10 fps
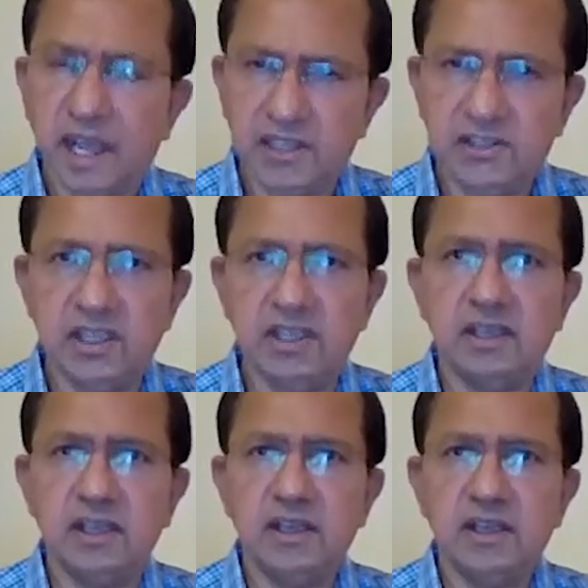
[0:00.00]
I think
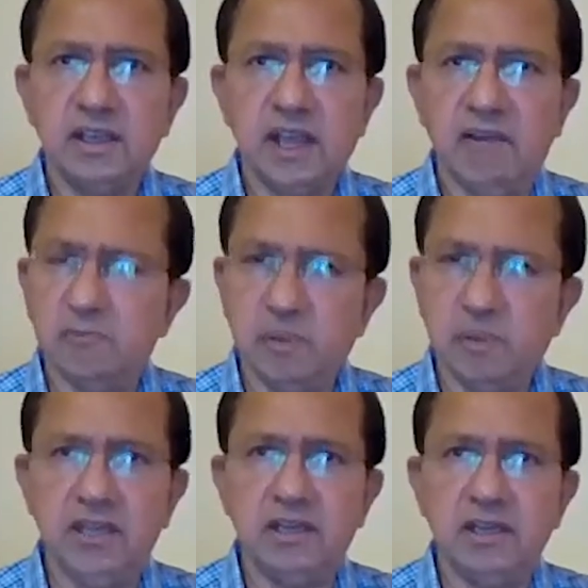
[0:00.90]
have
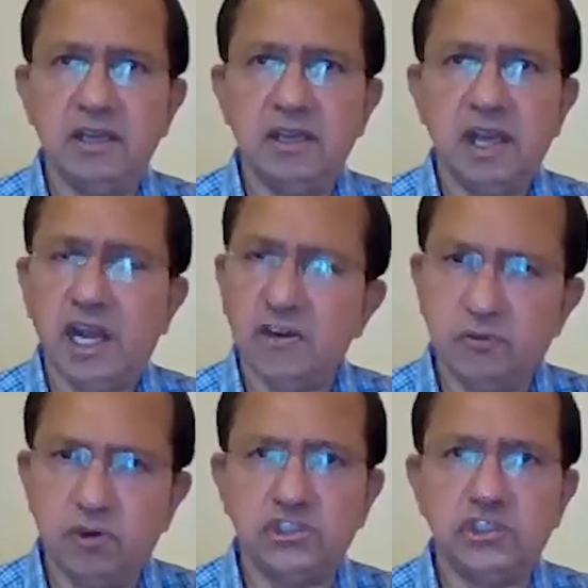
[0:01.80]
made,
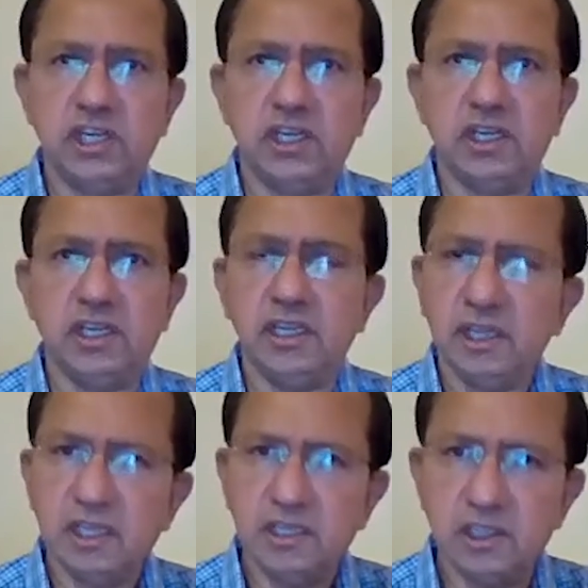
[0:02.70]
unfortunately,
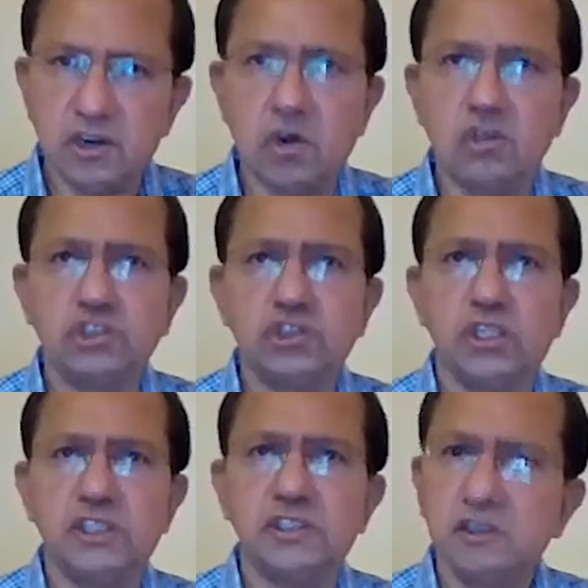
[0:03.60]
the wrong
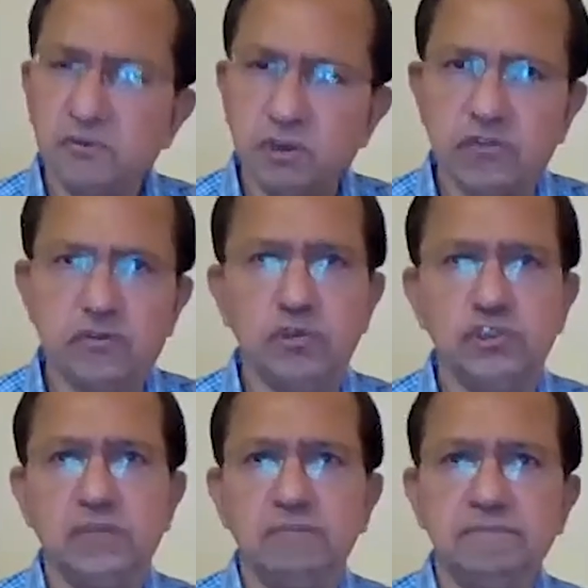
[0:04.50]
choice for the
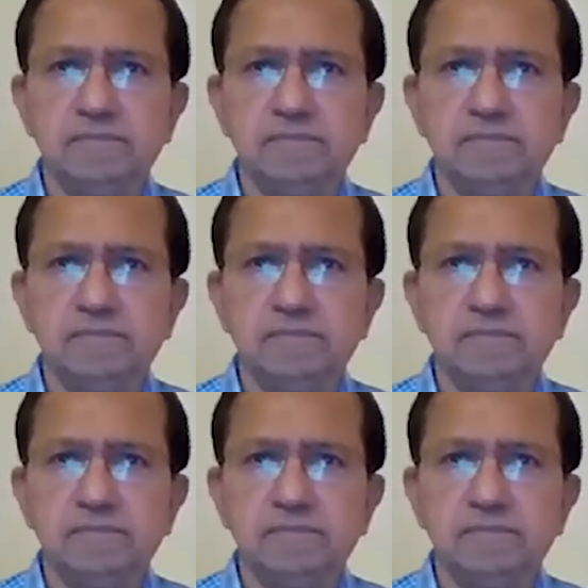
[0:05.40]
future.